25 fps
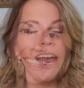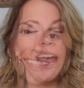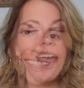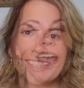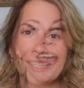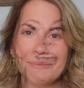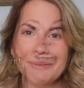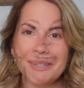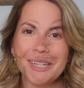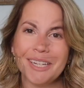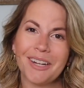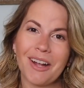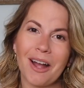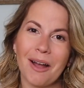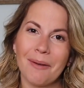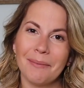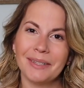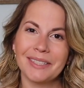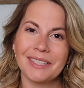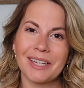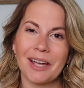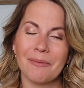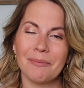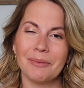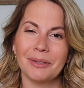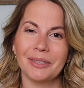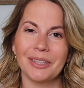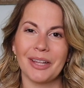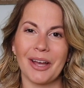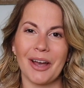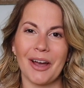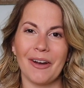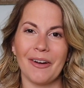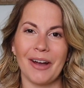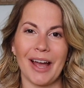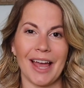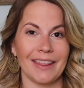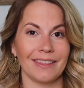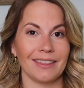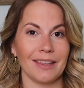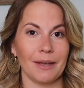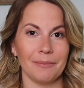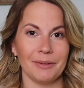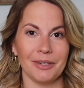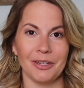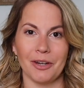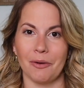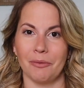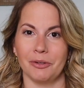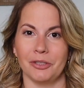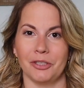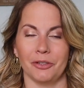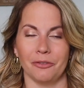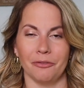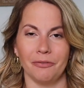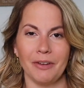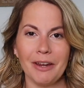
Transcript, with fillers: Leave me a comment down below and let me know what your